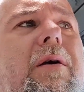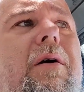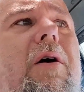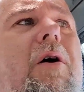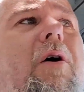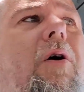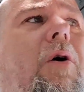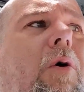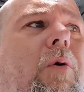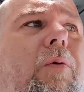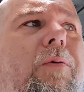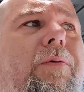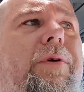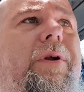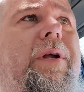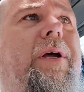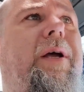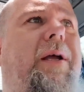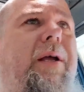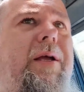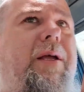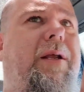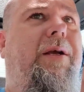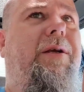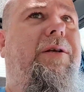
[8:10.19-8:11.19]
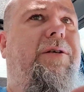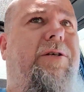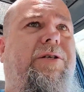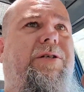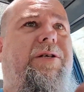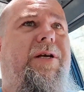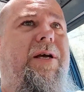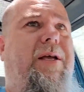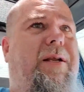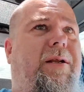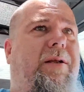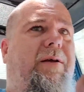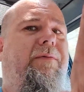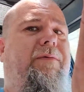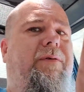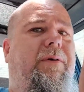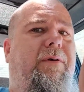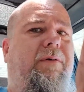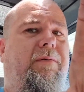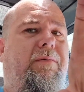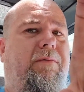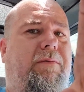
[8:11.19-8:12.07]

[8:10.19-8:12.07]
holding it, and it just kind of,